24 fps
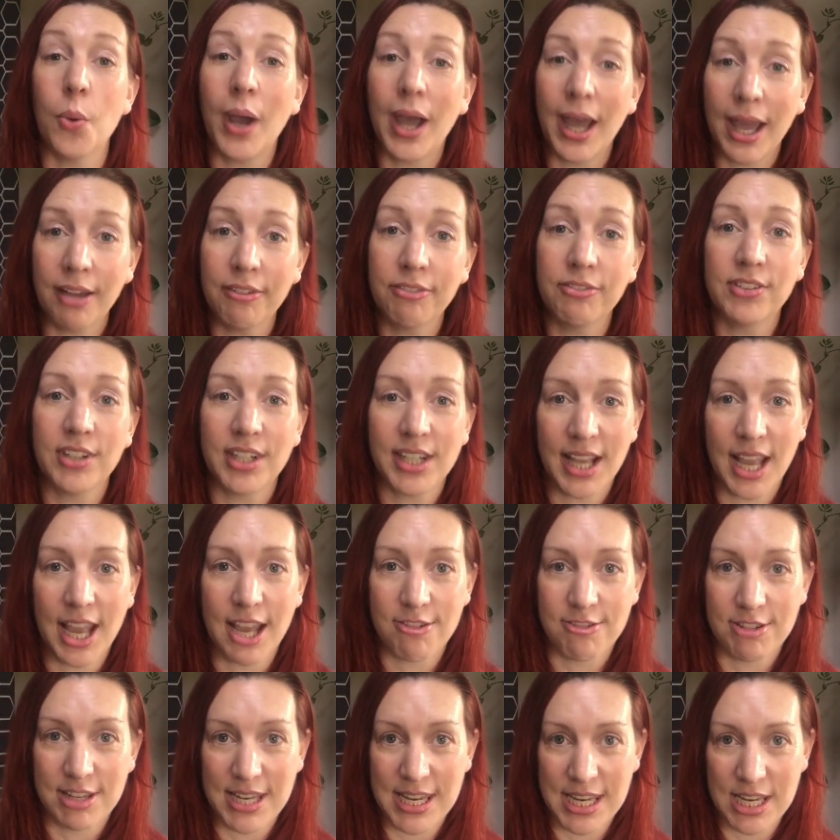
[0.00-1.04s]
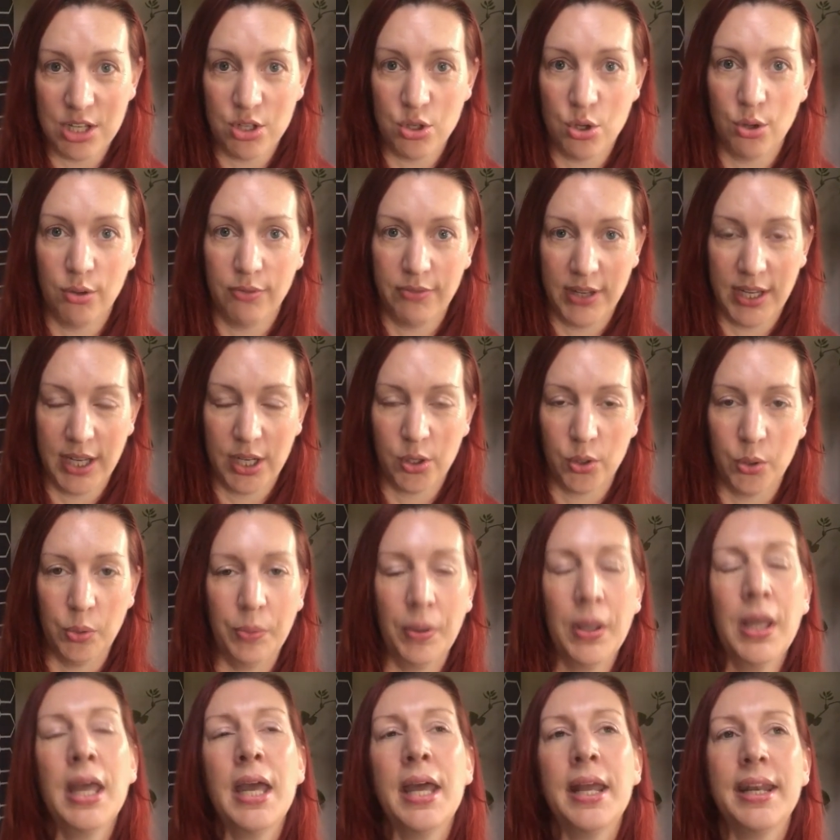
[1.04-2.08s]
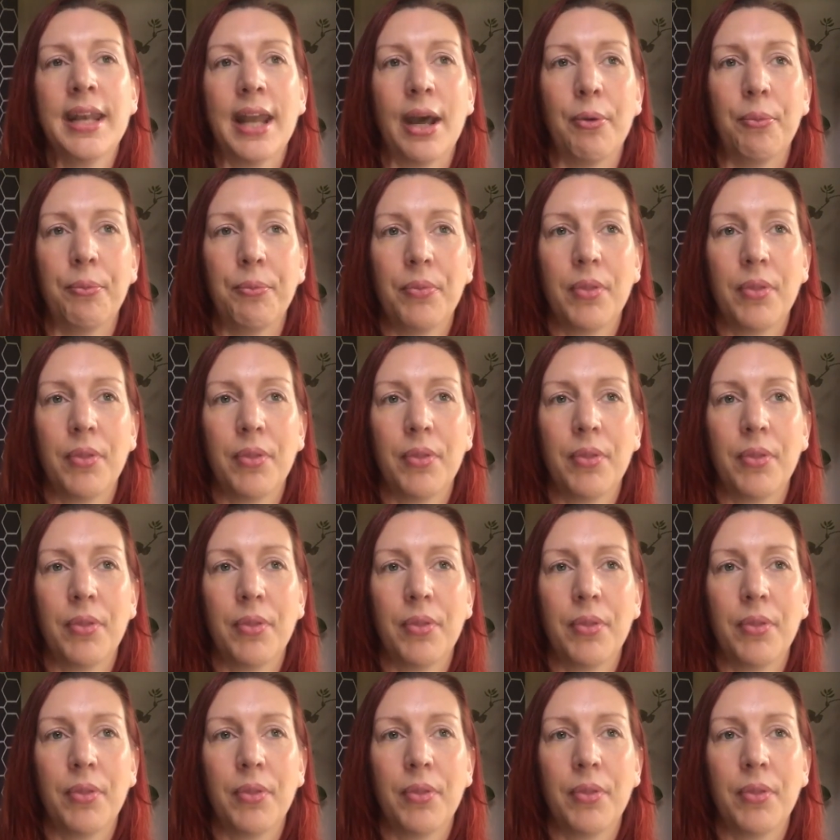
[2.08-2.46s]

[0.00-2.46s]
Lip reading: have to carry in your vehicle. Now,